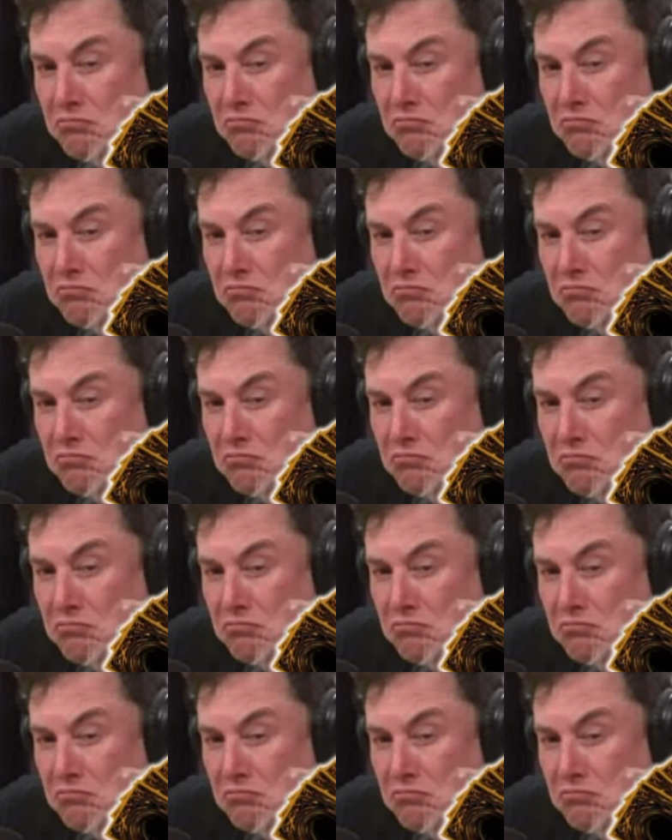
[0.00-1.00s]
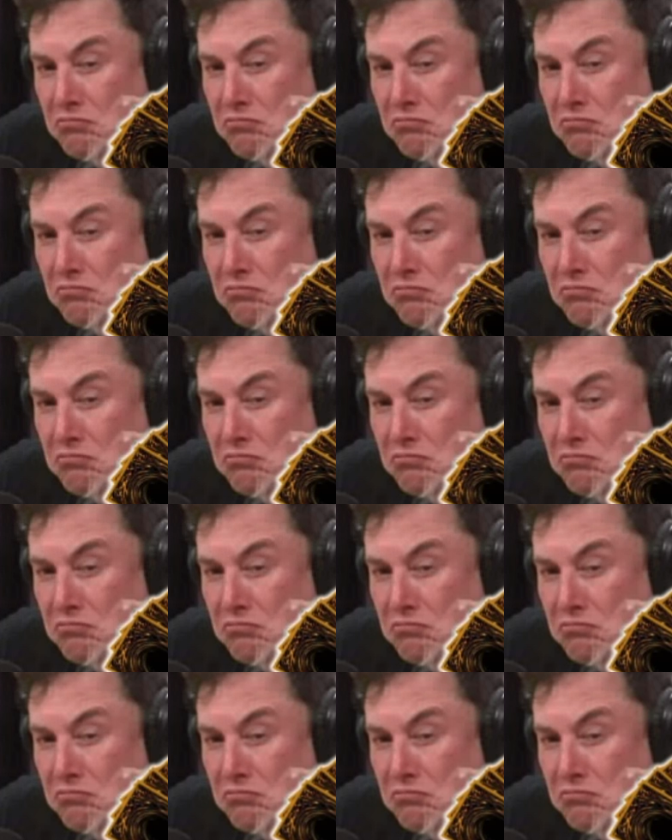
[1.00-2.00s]

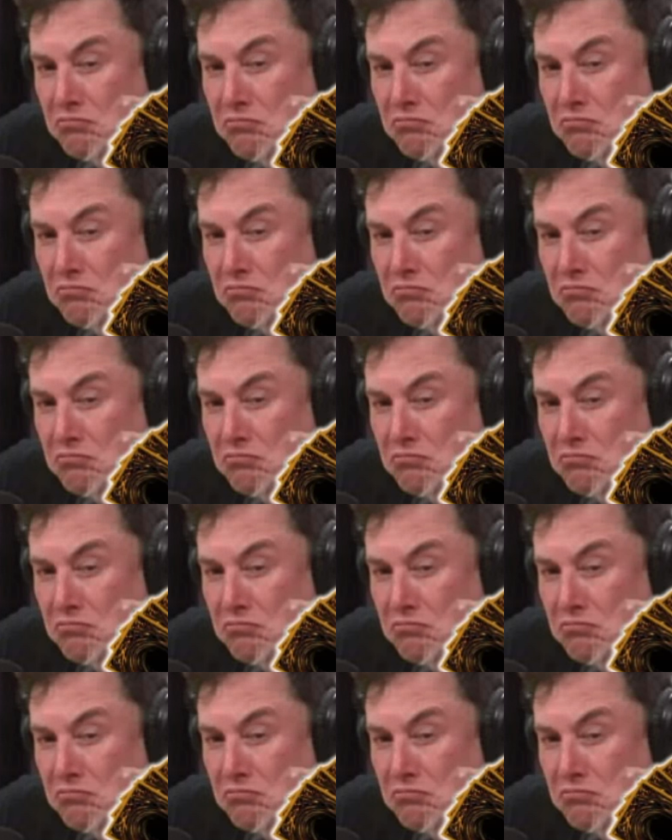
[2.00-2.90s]
The person shown says nothing.